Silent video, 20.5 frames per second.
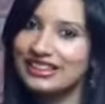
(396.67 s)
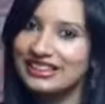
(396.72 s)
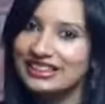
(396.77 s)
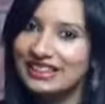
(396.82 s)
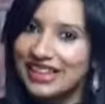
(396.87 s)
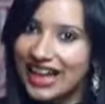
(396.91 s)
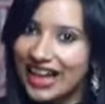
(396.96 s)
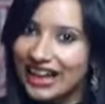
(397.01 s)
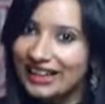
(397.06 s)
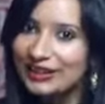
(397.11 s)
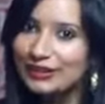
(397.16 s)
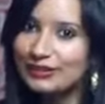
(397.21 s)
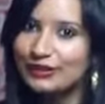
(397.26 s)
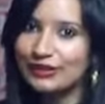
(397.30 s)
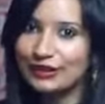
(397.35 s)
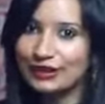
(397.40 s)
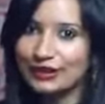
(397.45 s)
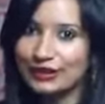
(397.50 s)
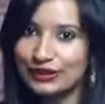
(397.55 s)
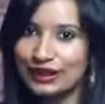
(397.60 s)

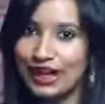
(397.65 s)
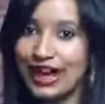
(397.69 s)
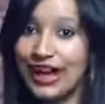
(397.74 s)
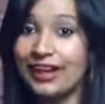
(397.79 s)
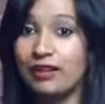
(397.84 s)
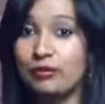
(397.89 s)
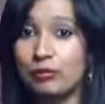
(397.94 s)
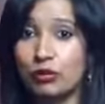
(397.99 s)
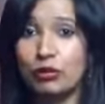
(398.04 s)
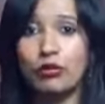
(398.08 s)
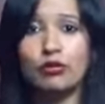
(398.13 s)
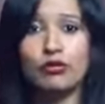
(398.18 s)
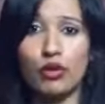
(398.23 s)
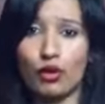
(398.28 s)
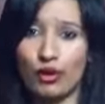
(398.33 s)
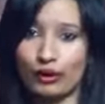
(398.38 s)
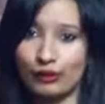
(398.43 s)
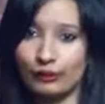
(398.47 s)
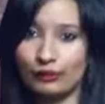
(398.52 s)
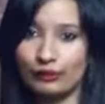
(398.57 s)
tackle it, and move
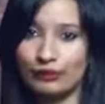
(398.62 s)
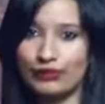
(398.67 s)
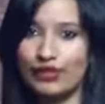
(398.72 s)
on.